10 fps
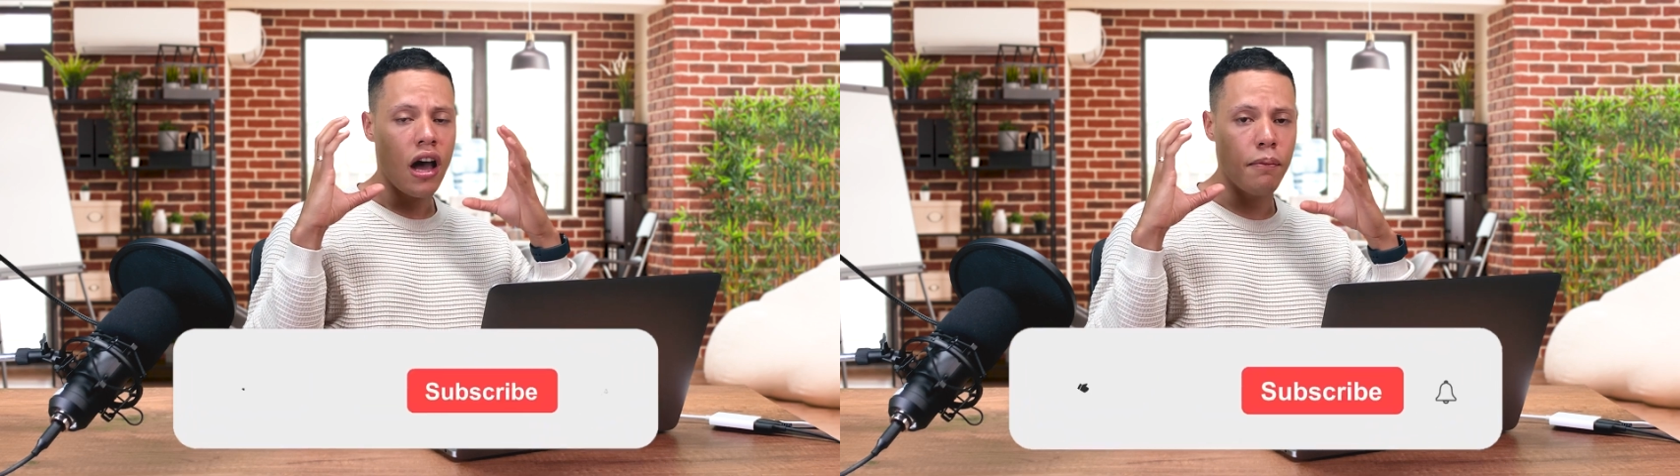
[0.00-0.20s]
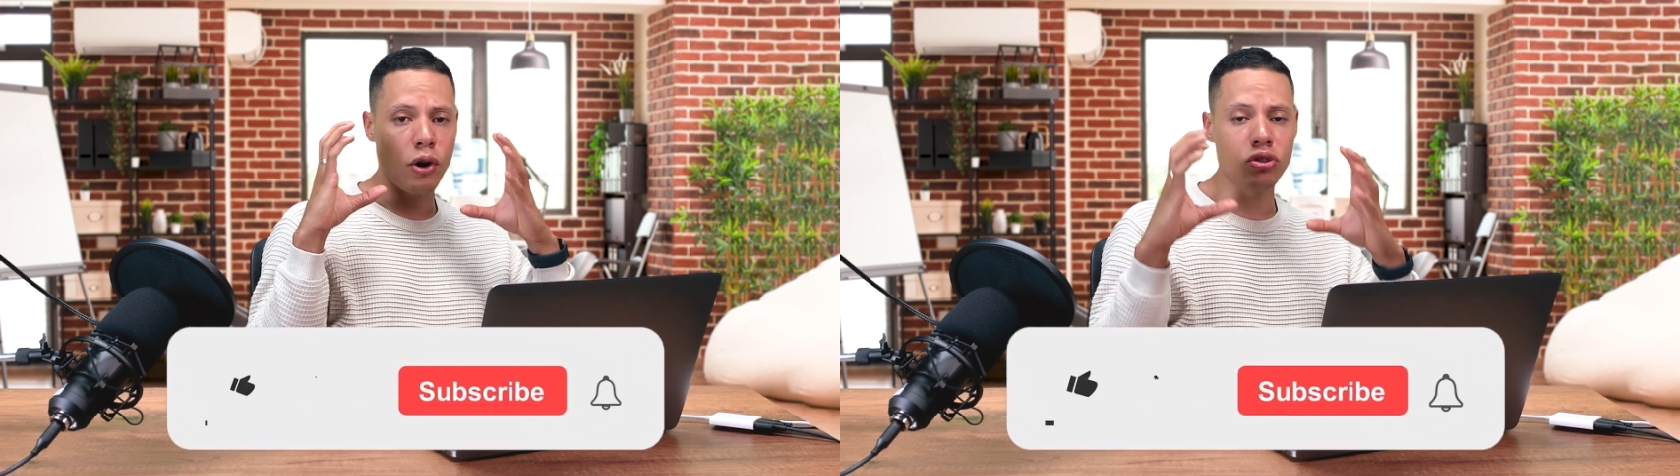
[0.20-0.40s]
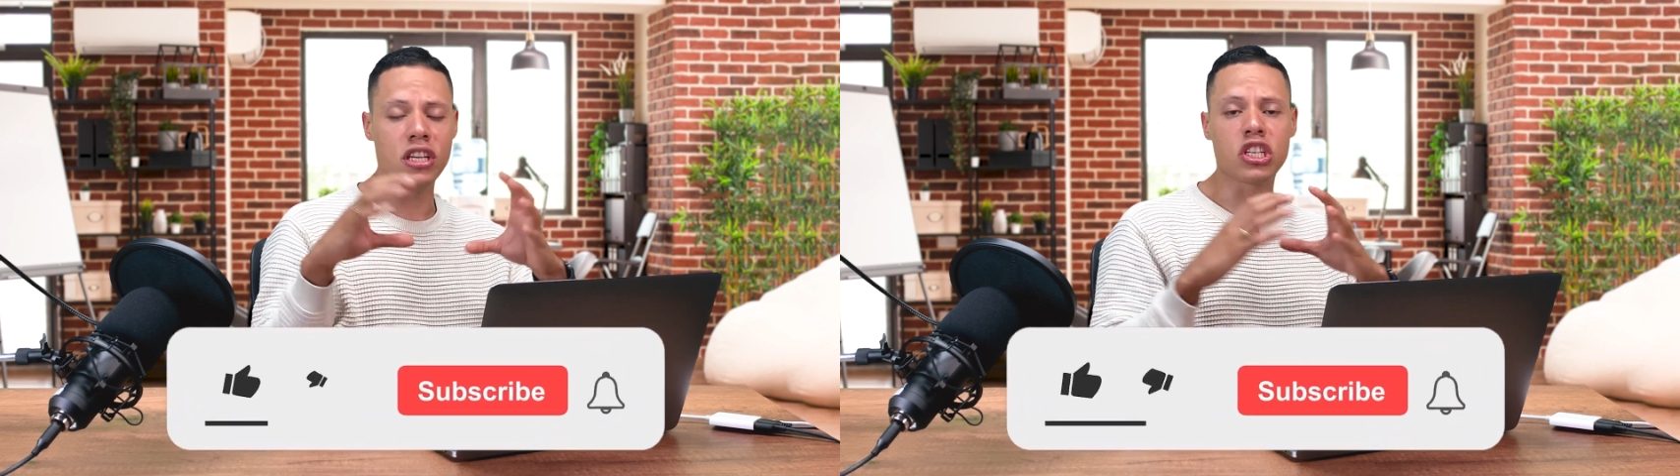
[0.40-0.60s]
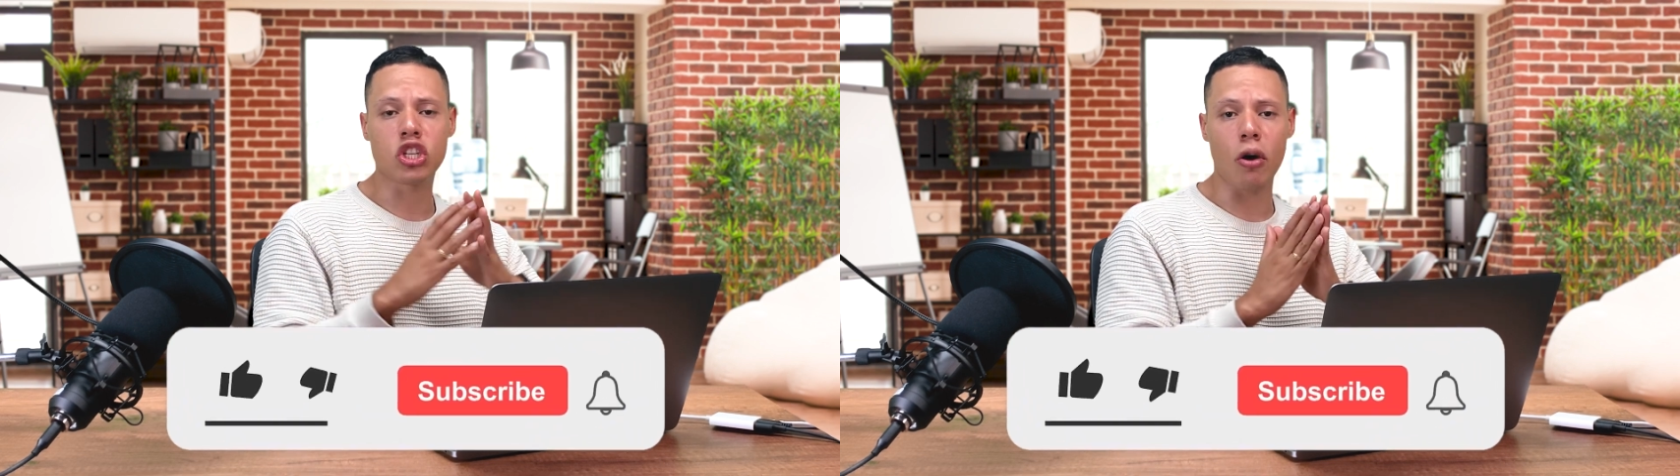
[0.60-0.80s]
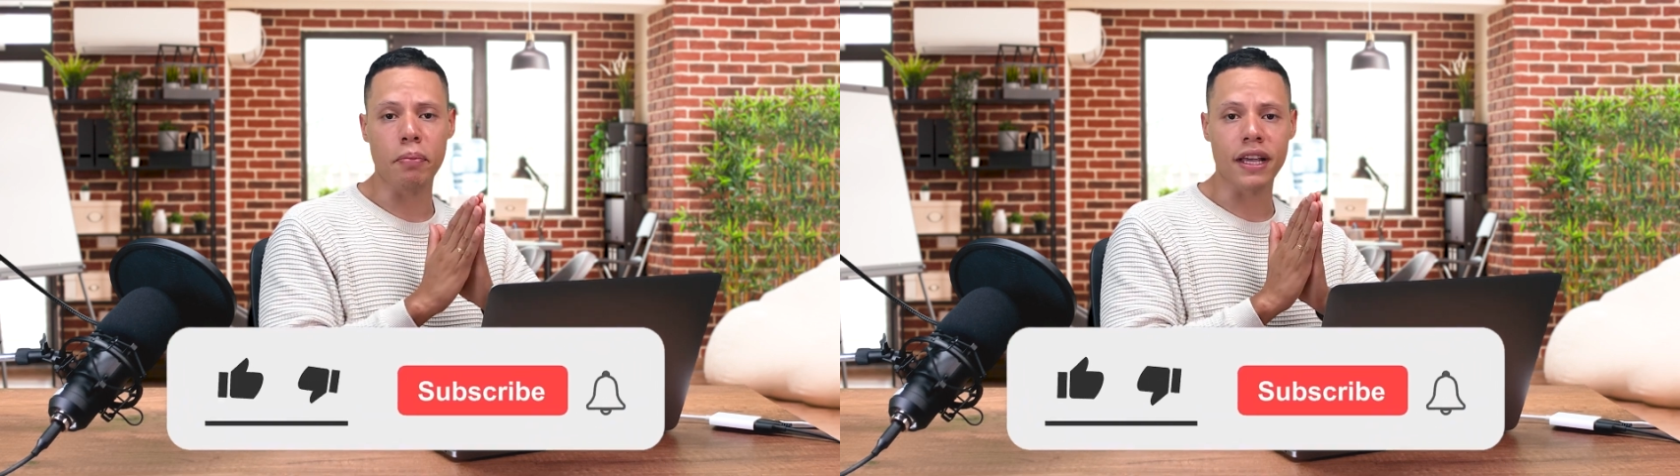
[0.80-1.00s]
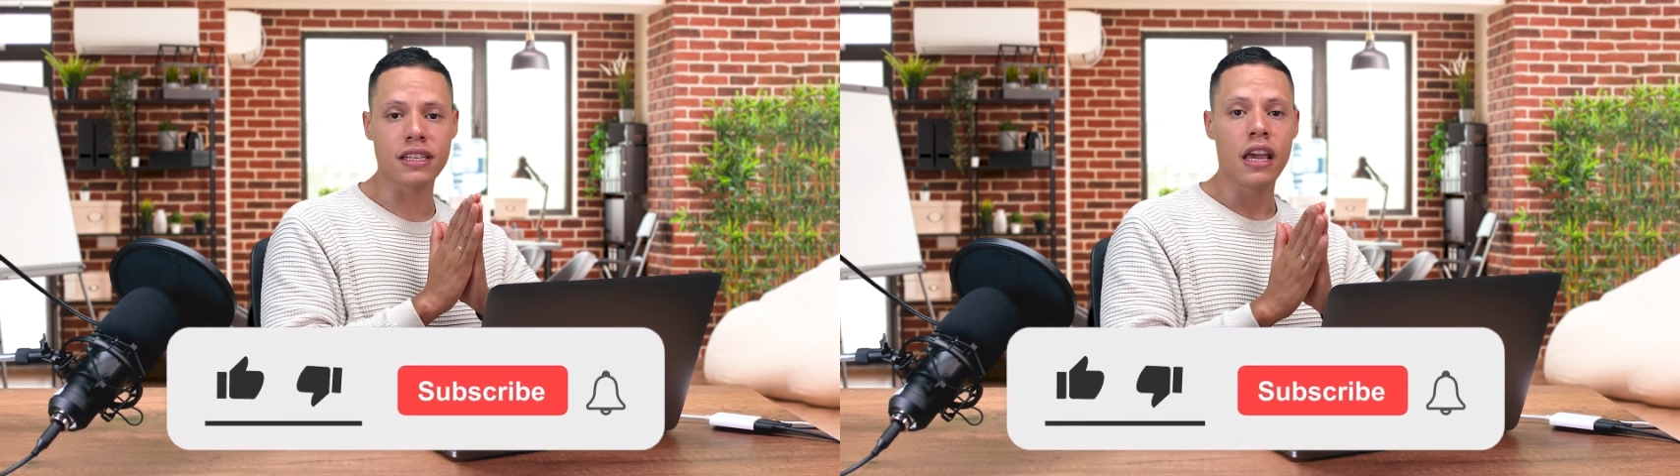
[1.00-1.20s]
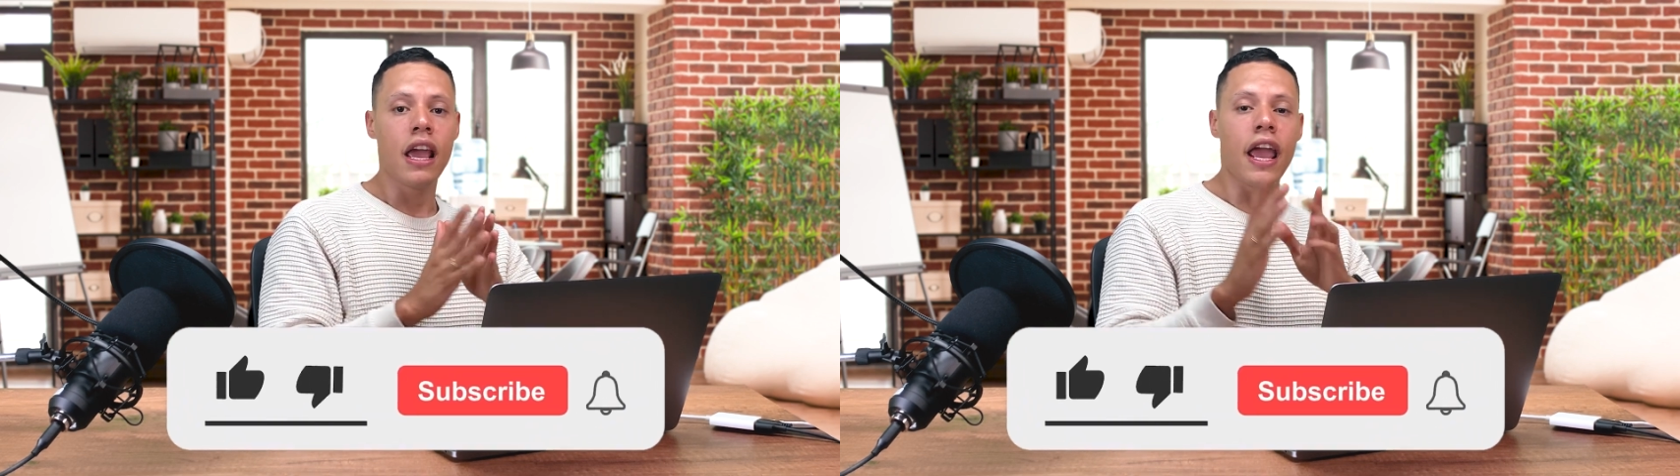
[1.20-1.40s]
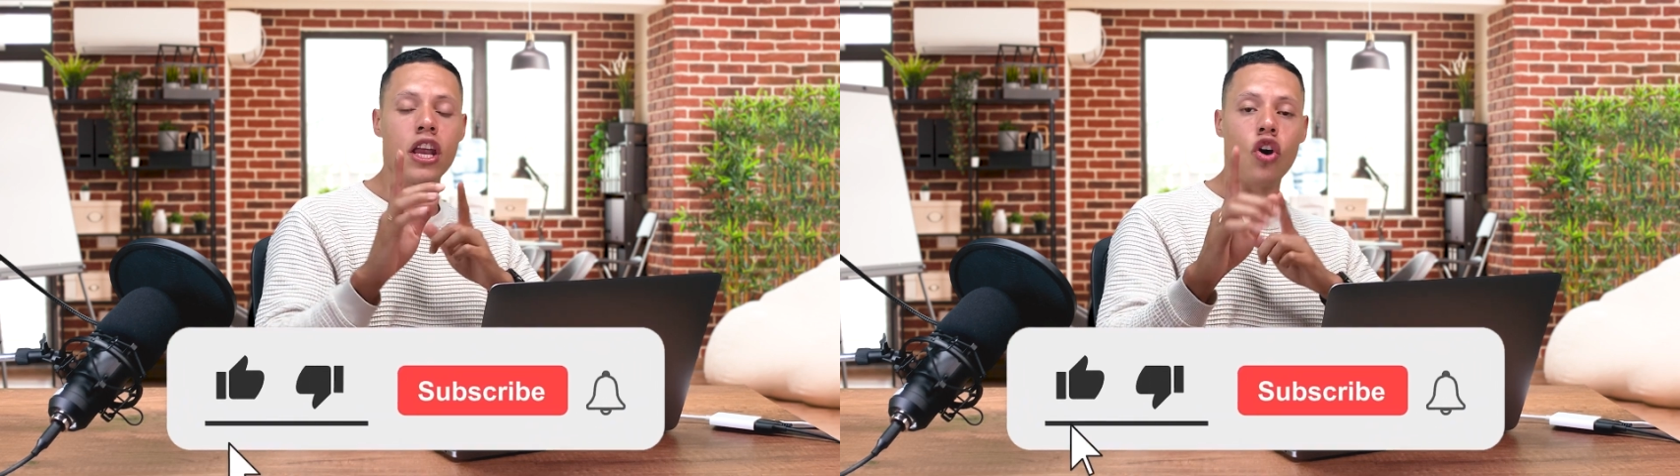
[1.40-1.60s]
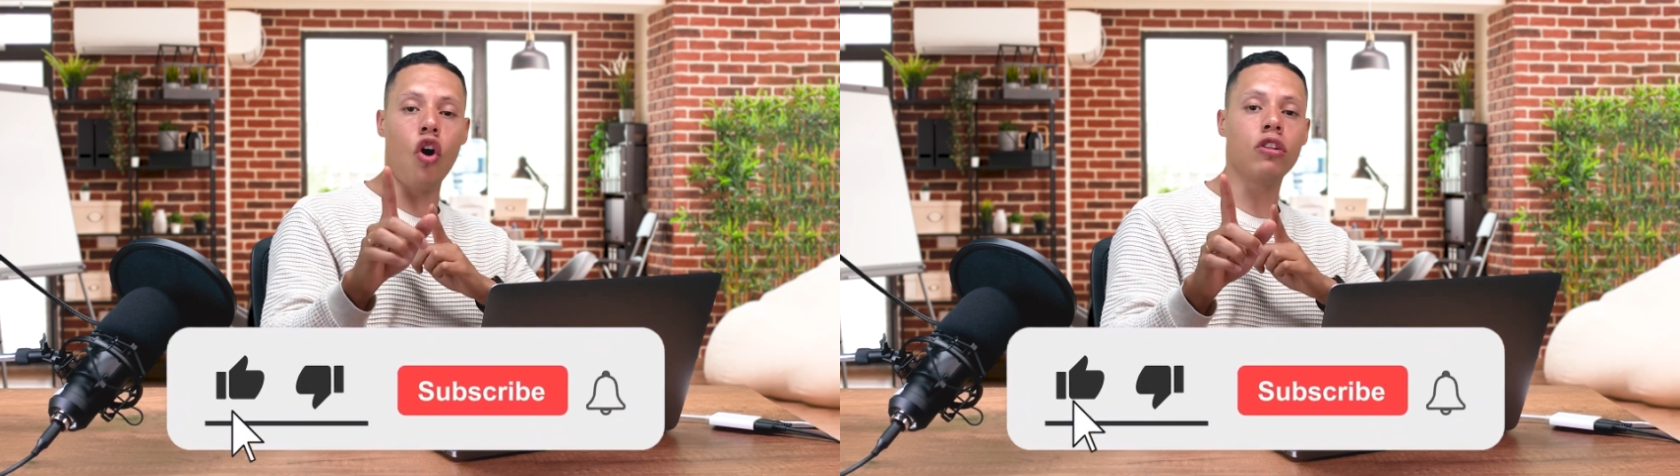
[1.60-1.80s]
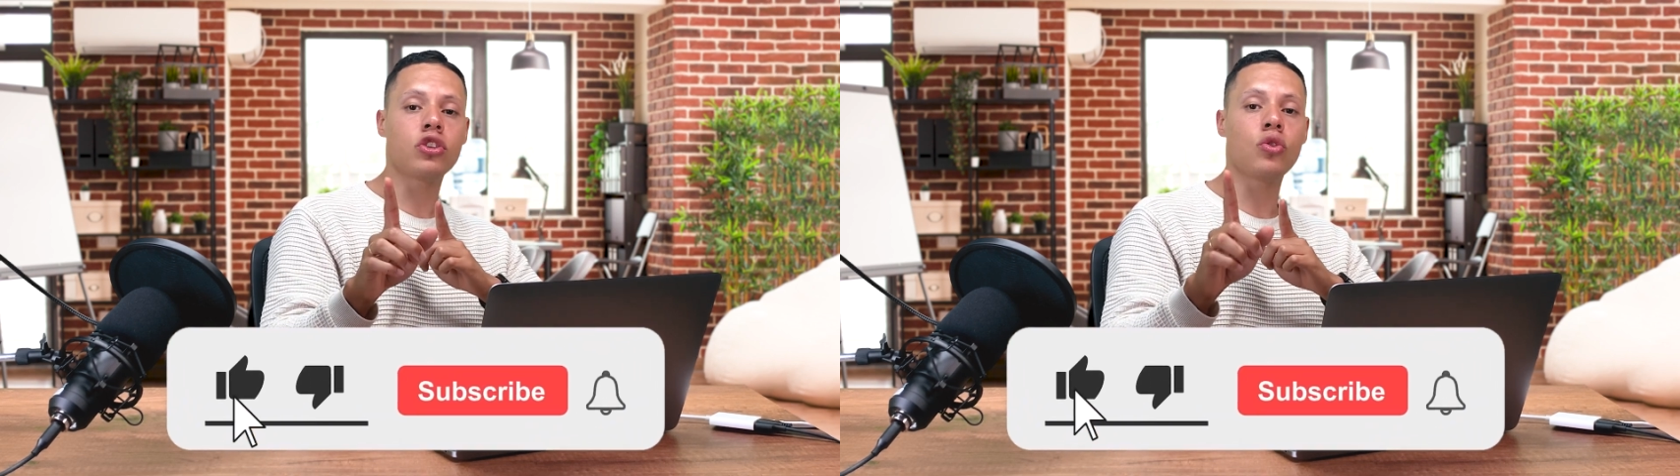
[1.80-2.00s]
about these topics. And
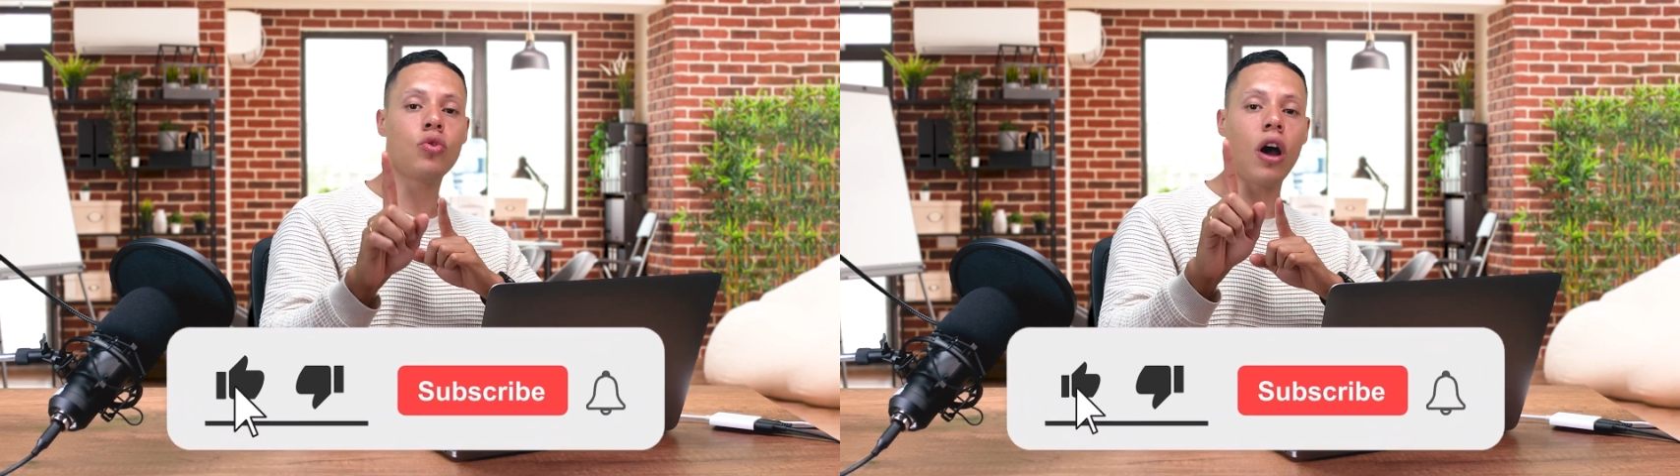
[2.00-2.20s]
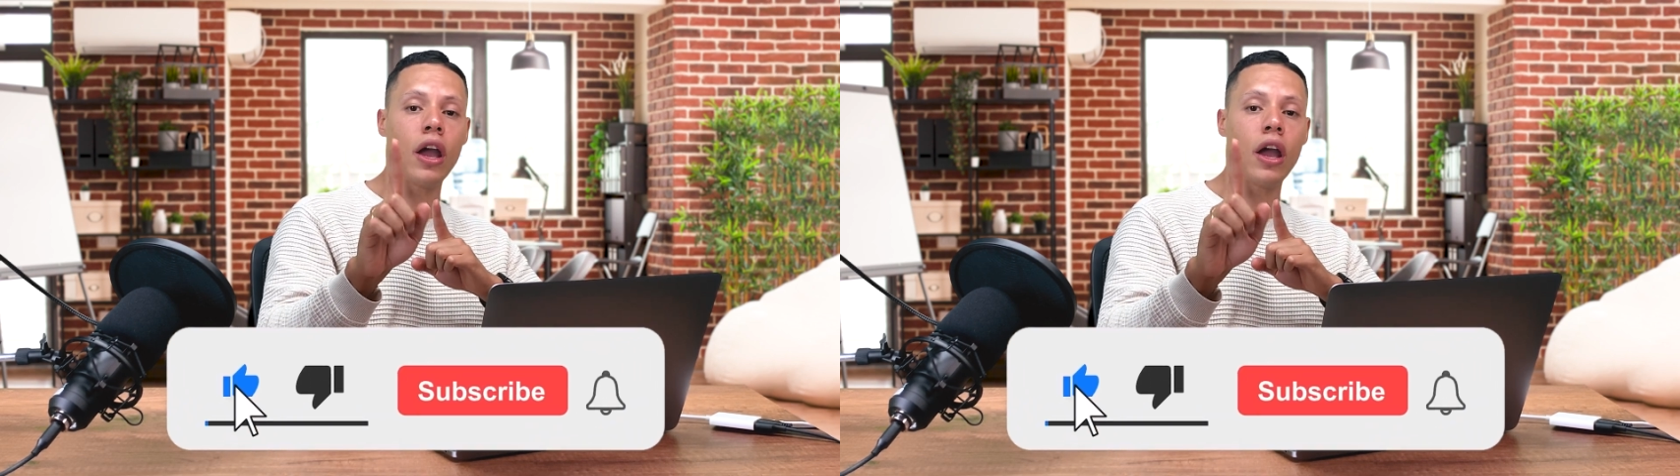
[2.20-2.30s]
also,